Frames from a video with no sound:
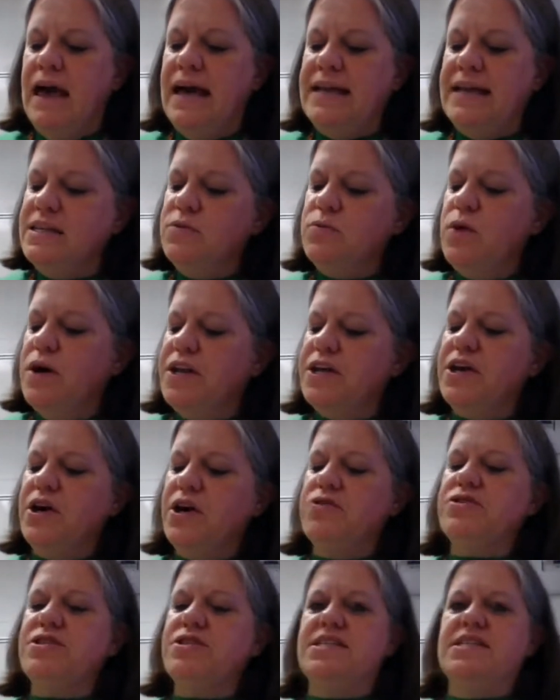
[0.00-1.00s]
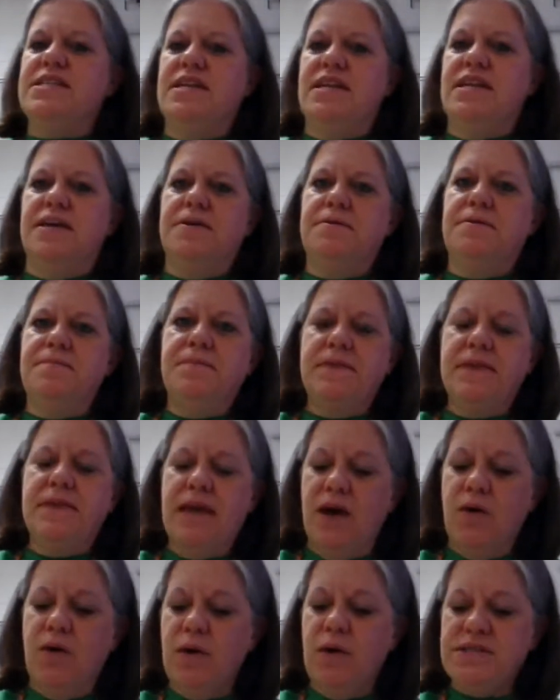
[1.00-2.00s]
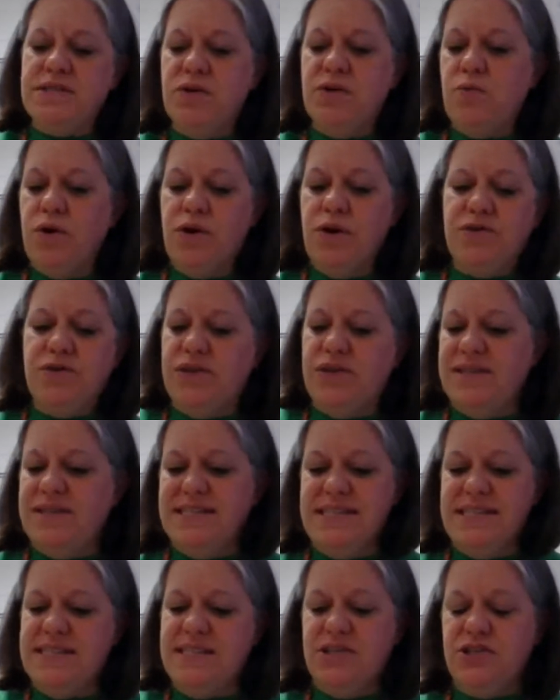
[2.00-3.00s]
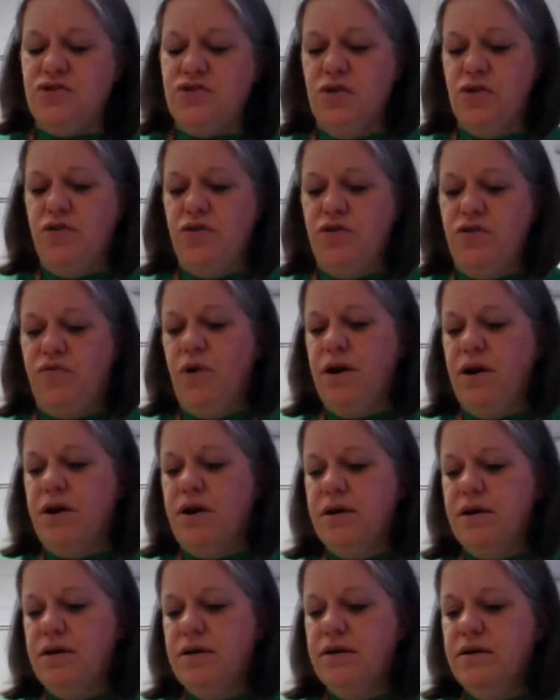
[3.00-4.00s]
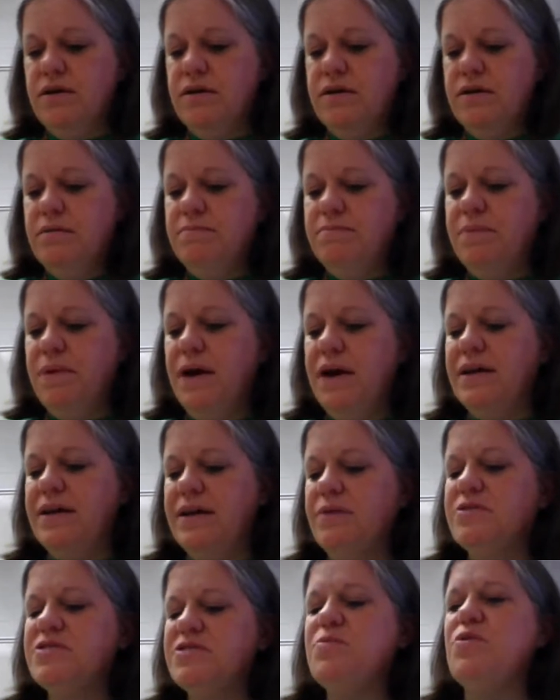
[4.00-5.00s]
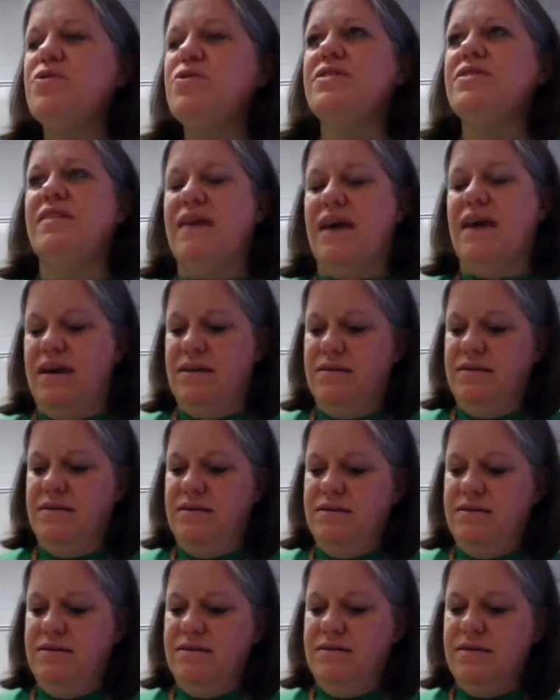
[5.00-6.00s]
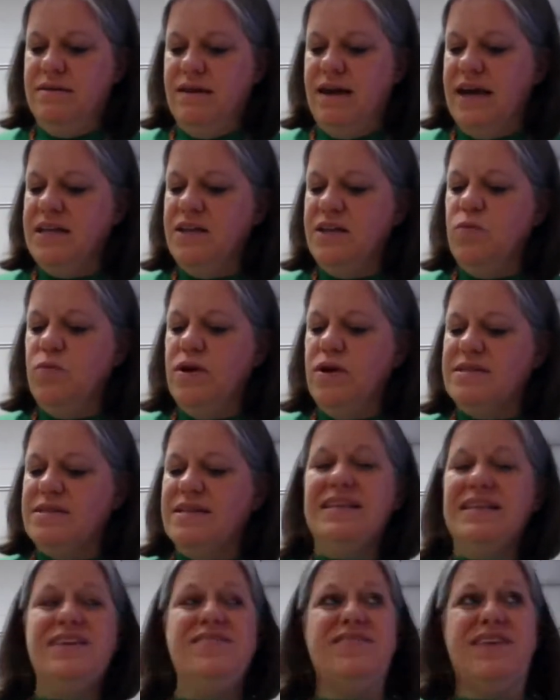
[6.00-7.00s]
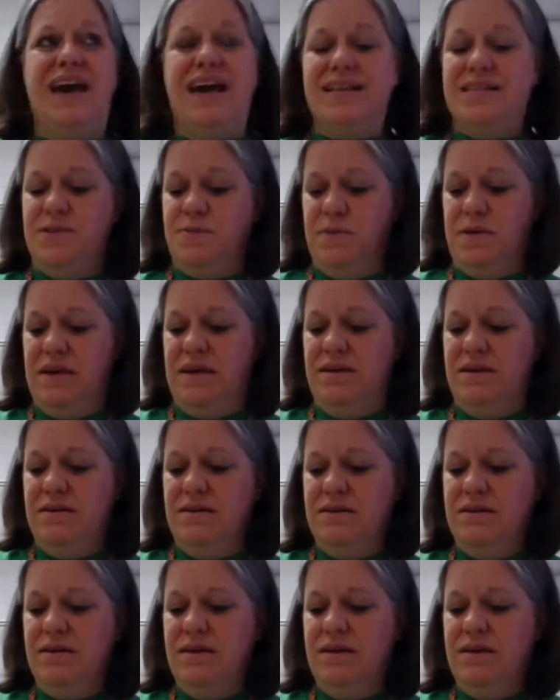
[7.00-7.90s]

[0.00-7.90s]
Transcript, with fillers: I didn't want to go to the city. I wasn't worth a decent stroke of work, but it was more than that. I didn't want to leave Gatsby.